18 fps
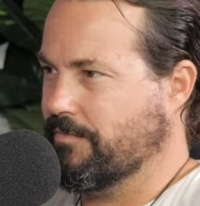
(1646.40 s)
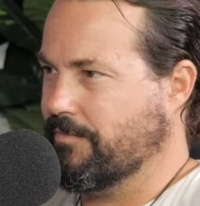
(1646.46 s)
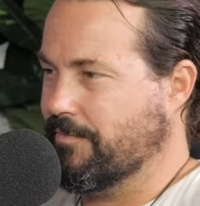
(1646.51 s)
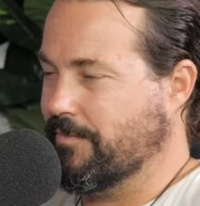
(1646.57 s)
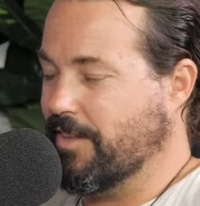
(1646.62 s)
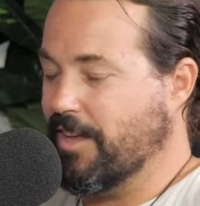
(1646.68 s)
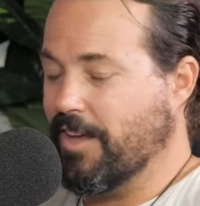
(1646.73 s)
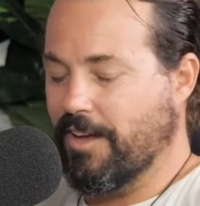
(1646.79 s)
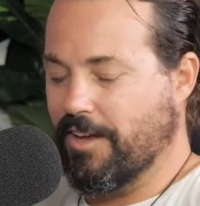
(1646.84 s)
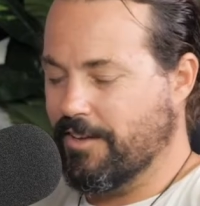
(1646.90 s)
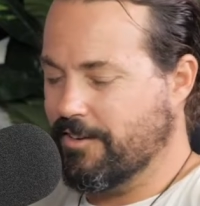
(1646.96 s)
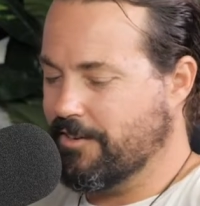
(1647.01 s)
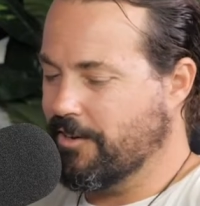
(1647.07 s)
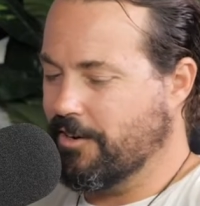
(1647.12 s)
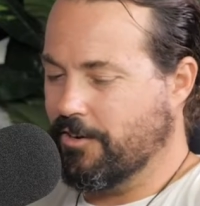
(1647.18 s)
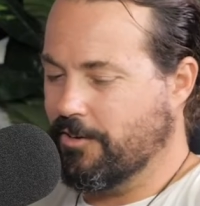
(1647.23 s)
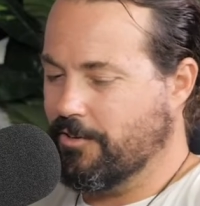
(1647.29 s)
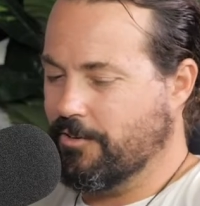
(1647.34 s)

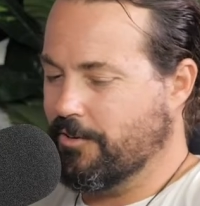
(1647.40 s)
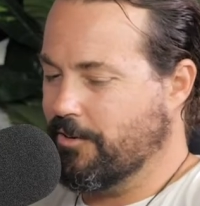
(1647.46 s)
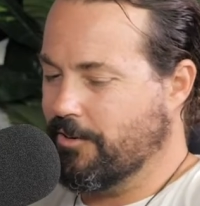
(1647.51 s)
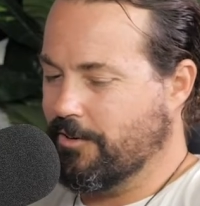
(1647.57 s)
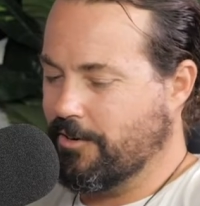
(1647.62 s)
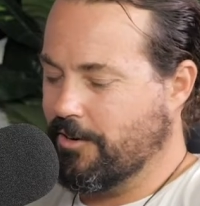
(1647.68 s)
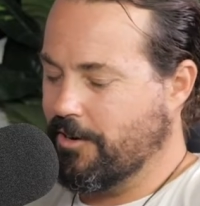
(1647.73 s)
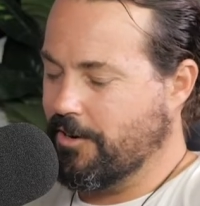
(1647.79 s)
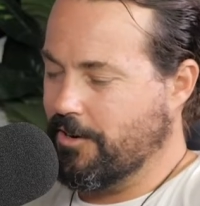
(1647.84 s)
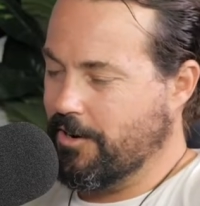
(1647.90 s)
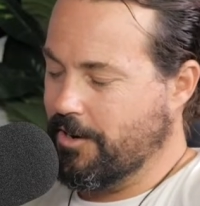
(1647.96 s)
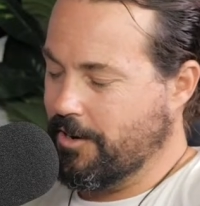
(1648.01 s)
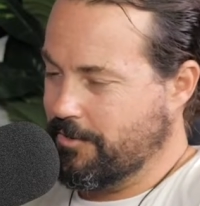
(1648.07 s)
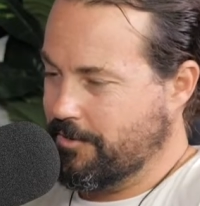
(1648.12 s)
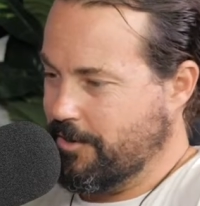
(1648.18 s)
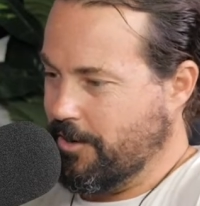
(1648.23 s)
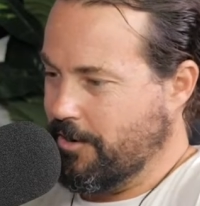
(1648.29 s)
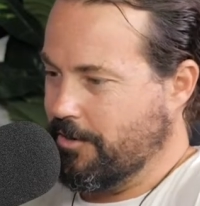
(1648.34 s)

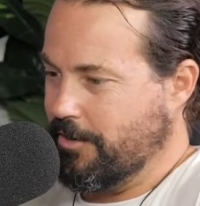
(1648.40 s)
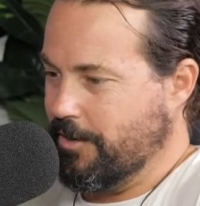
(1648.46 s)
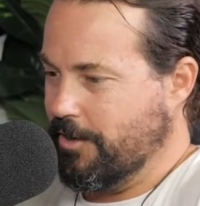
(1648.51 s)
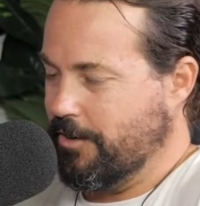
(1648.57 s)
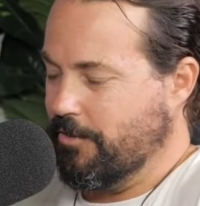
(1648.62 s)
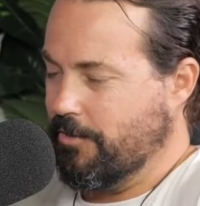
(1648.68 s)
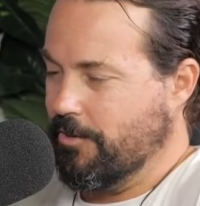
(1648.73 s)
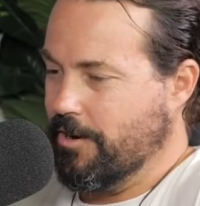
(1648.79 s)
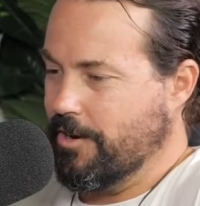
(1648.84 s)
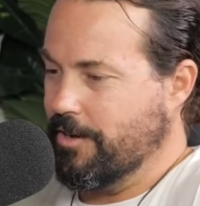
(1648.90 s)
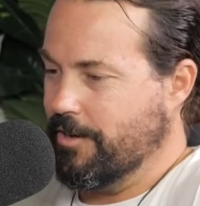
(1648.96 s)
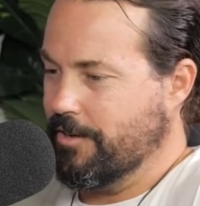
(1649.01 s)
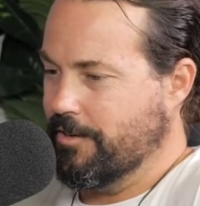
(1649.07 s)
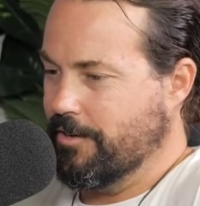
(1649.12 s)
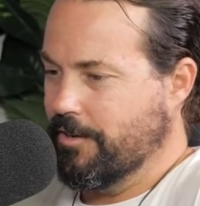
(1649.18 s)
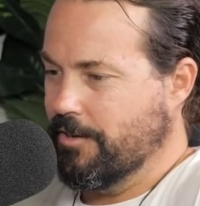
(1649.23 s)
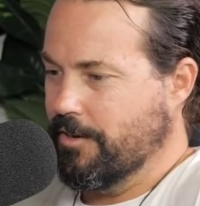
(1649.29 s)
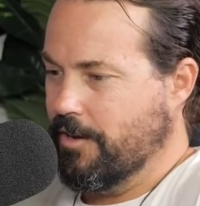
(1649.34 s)
I totally agree.
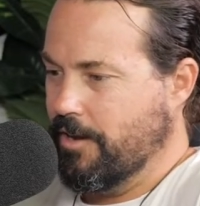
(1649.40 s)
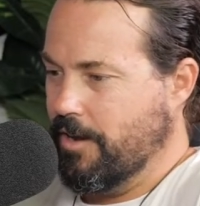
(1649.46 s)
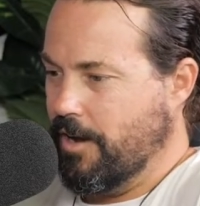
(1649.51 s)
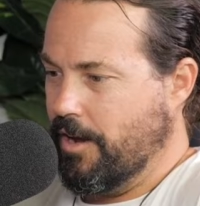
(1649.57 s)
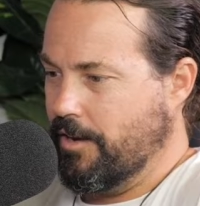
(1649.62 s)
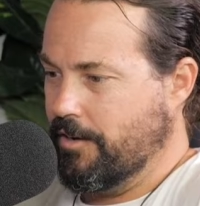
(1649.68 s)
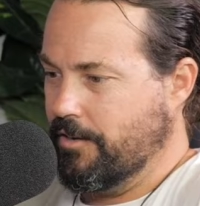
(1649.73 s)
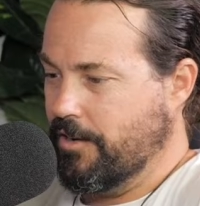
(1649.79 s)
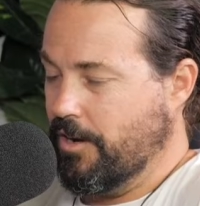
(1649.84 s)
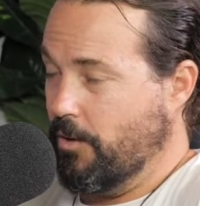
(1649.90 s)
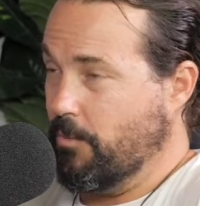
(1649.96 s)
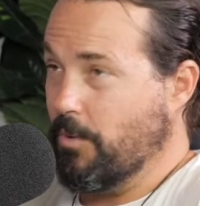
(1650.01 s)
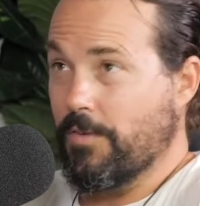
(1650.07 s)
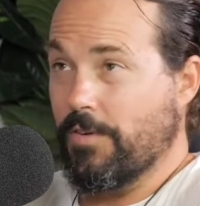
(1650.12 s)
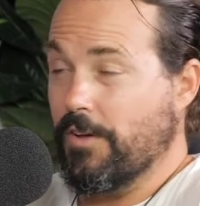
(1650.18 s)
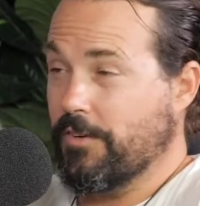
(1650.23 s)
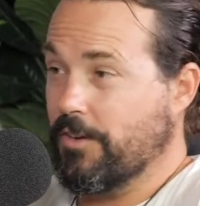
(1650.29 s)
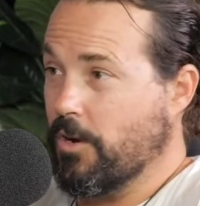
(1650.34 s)
And
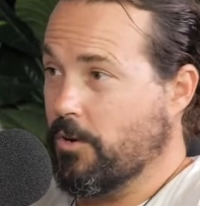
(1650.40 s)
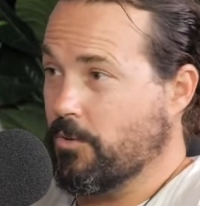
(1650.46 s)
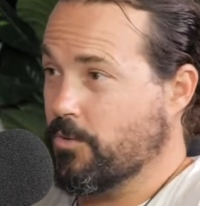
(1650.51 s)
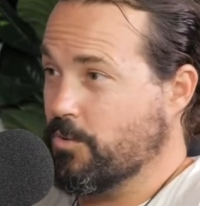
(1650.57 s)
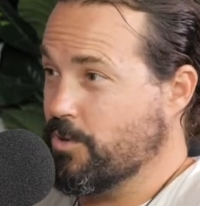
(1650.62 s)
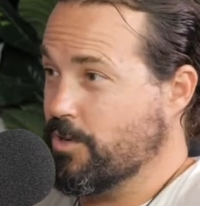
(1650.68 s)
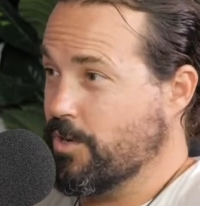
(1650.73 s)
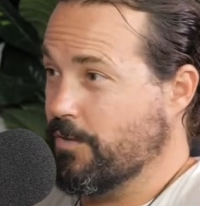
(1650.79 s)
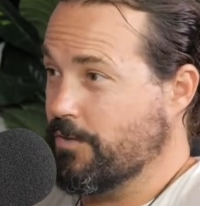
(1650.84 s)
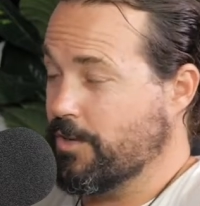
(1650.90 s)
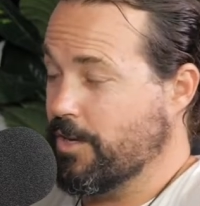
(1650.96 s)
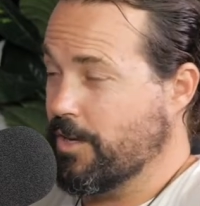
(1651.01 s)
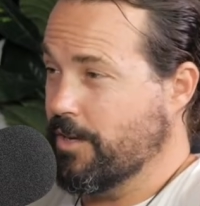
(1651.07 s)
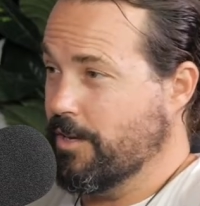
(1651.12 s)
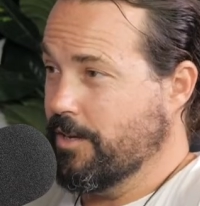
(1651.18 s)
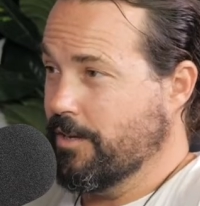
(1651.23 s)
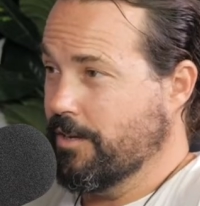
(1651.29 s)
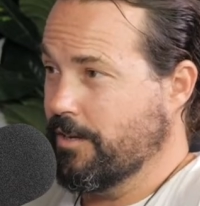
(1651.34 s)
we've had cultural shifts
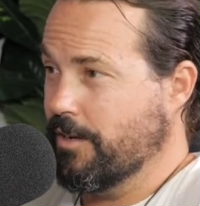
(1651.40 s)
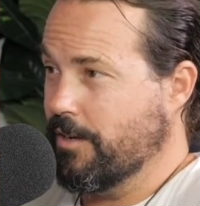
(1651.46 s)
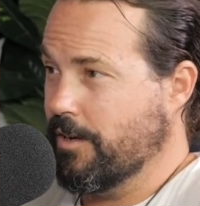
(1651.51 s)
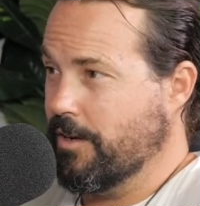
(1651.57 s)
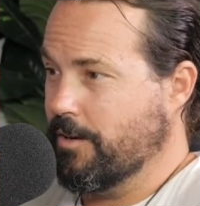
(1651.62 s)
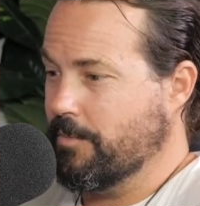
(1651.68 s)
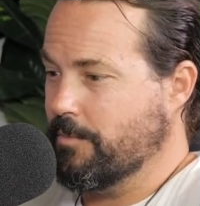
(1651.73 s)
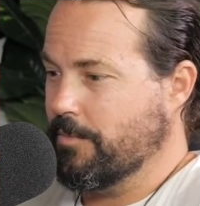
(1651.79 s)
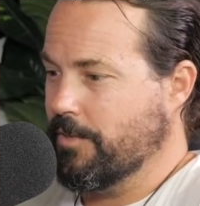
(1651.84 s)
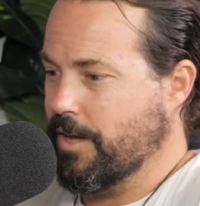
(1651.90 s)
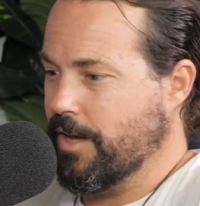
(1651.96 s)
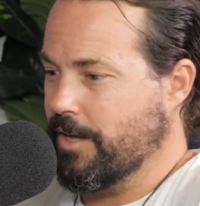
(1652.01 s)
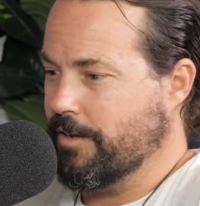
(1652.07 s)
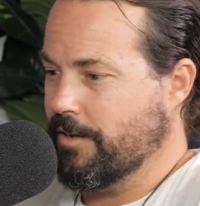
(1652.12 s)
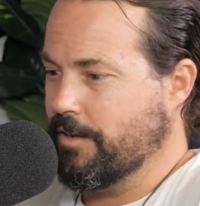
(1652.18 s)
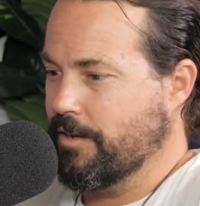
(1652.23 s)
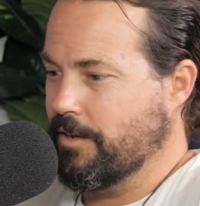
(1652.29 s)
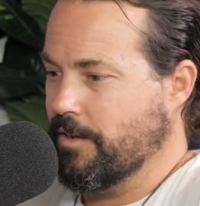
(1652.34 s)
here
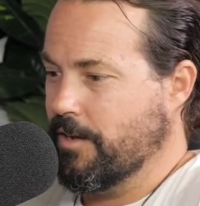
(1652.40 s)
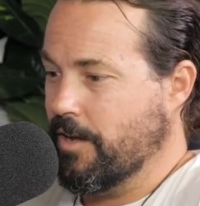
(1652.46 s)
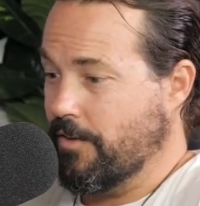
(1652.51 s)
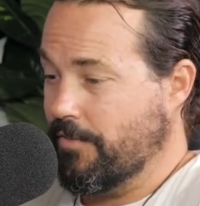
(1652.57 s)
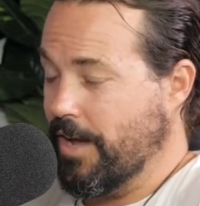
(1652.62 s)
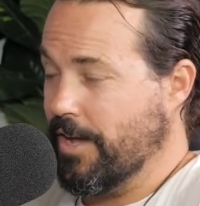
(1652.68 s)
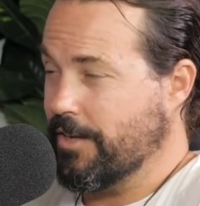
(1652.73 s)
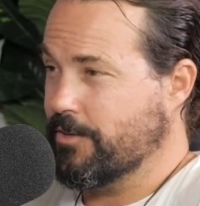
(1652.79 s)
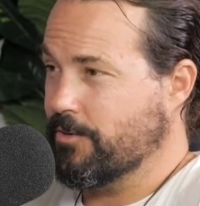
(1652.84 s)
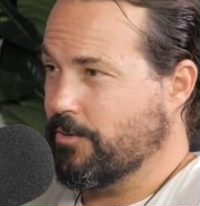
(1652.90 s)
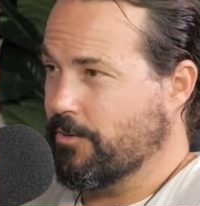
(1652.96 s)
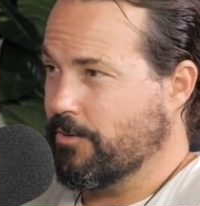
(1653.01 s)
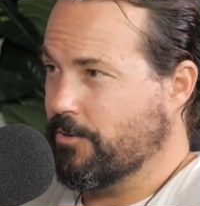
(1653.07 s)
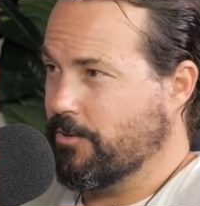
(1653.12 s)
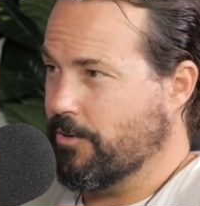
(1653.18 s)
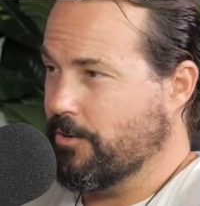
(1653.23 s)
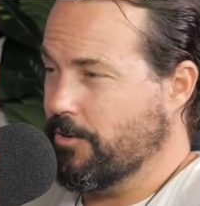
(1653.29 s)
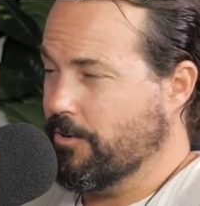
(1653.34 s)
that have had to
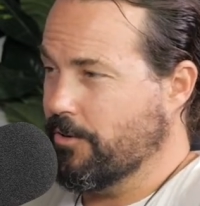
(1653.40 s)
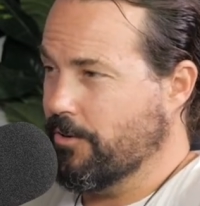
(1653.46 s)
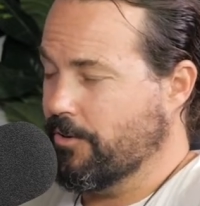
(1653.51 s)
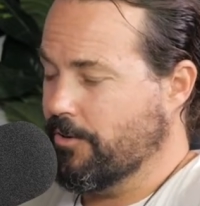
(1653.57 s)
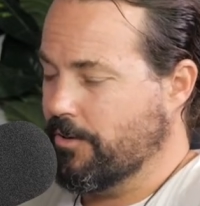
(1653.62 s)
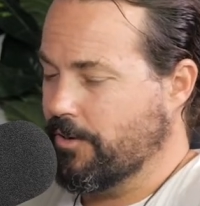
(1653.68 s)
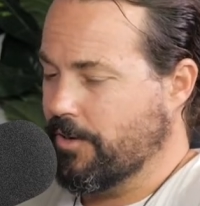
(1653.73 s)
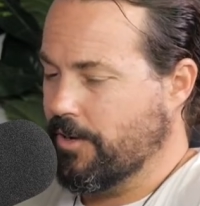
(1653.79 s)
occur,